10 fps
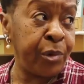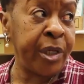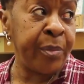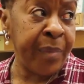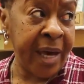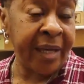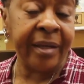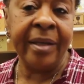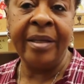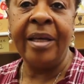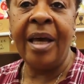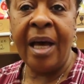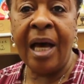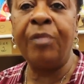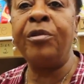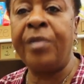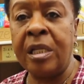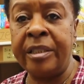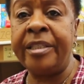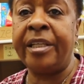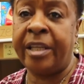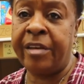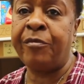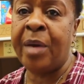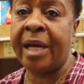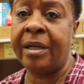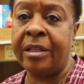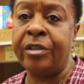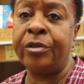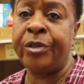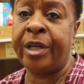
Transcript: brought him back, I would volunteer and give back a little